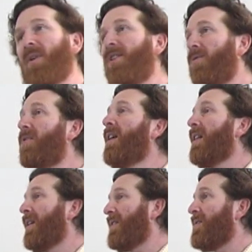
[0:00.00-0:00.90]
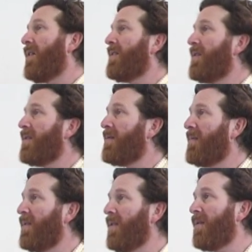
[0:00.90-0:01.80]
when you really start to,
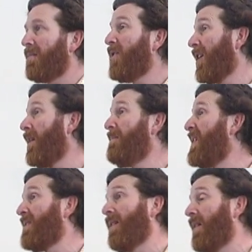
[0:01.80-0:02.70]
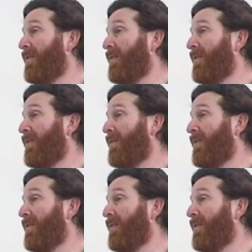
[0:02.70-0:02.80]
you're going to miss it. If